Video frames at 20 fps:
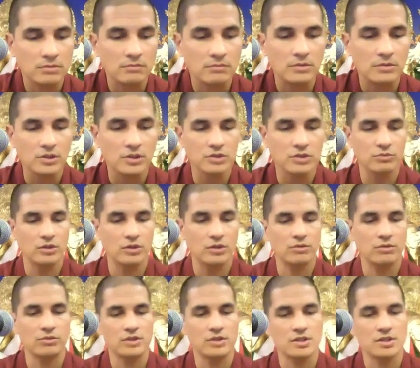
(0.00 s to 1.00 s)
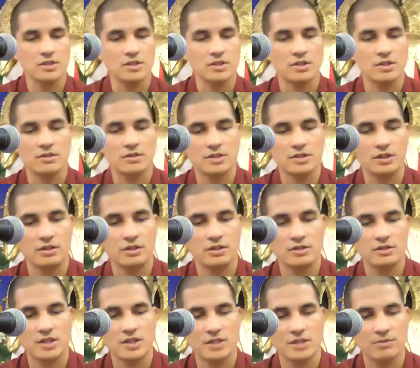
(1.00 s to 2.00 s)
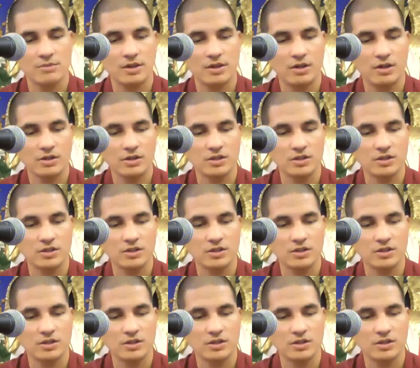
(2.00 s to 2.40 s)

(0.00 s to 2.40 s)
Only one of three sons I was held, snatched by a hawk.